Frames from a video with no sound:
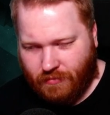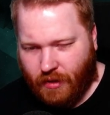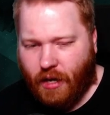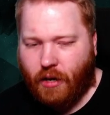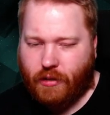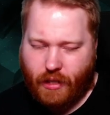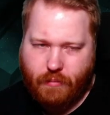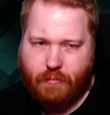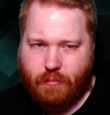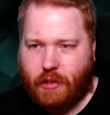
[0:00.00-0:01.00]
Okay,
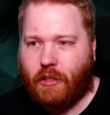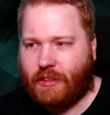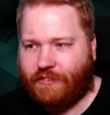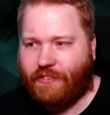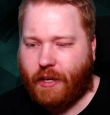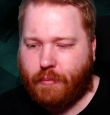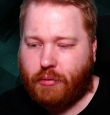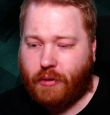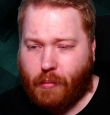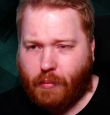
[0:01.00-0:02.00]
because the fake
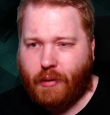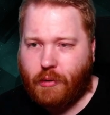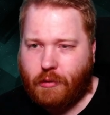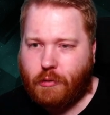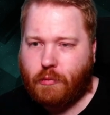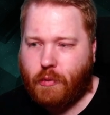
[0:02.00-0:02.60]
probably wouldn't